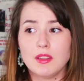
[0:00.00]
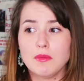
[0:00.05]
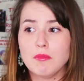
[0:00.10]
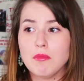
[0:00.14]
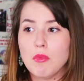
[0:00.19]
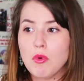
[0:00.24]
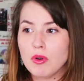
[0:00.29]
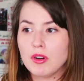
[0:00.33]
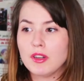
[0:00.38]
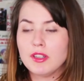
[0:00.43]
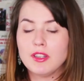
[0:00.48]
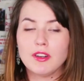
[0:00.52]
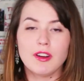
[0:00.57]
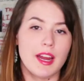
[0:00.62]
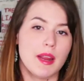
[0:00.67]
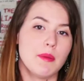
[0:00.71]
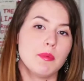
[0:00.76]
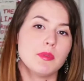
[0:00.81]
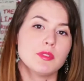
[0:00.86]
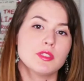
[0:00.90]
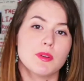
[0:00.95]
the more you're
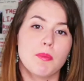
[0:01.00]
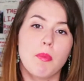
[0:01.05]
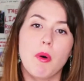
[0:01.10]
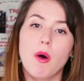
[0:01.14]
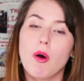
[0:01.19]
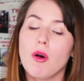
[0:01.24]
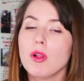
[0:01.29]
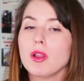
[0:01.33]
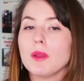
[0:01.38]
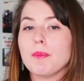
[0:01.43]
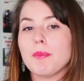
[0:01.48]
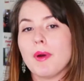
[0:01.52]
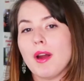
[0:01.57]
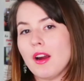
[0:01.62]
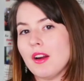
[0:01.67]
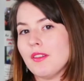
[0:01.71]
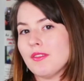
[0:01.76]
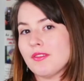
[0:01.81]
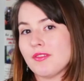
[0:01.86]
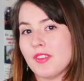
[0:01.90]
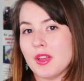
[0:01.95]
able to pull
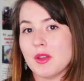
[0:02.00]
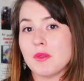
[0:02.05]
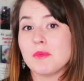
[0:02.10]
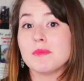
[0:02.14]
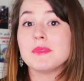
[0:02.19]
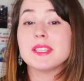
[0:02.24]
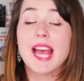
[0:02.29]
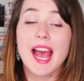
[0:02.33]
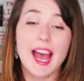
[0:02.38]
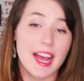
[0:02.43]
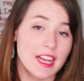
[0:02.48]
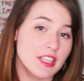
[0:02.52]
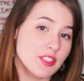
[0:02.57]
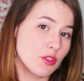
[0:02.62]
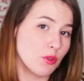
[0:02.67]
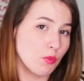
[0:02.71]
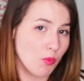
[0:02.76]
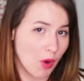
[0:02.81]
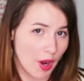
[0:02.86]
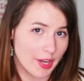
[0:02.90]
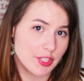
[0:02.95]
apart films as
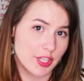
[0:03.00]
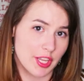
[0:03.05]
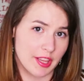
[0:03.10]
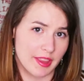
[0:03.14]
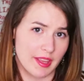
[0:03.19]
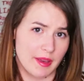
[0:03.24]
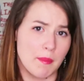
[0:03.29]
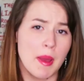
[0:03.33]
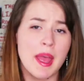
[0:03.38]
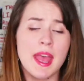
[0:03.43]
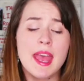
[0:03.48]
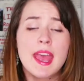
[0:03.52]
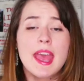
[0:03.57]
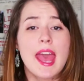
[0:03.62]
you're watching them.